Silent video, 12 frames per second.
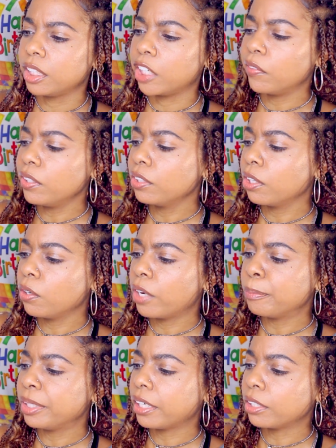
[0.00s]
even though,
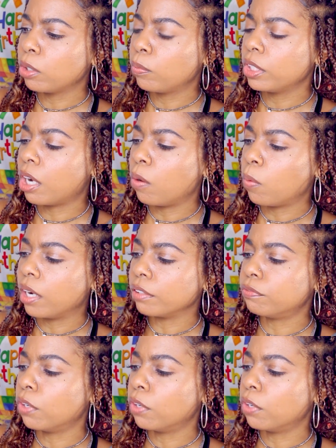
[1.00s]
I mean, I know we all want